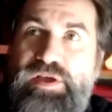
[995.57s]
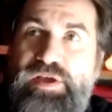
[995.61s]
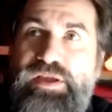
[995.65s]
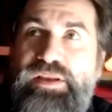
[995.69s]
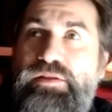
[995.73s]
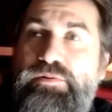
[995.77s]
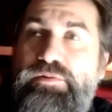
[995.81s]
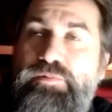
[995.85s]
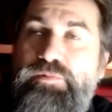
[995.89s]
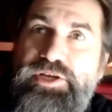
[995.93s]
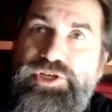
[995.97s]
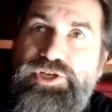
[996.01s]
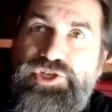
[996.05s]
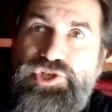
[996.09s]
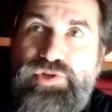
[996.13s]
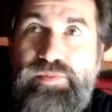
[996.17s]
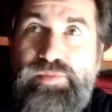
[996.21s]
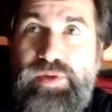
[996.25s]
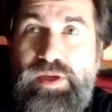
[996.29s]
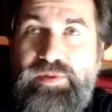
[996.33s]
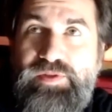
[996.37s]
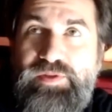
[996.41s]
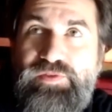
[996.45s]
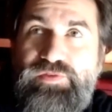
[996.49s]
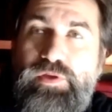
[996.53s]
Final question,
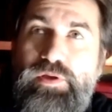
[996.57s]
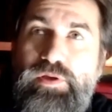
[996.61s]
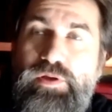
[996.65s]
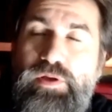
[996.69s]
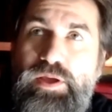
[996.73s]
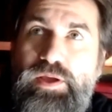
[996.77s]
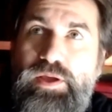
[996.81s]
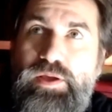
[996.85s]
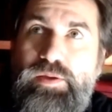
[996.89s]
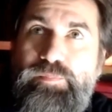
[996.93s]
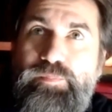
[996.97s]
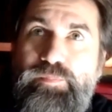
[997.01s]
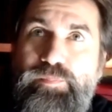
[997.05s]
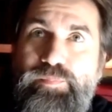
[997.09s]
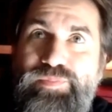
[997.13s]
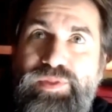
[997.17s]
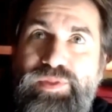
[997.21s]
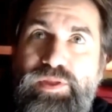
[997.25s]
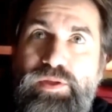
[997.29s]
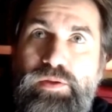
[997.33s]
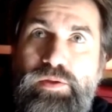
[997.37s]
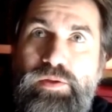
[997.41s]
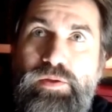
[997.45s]
maybe. So, um,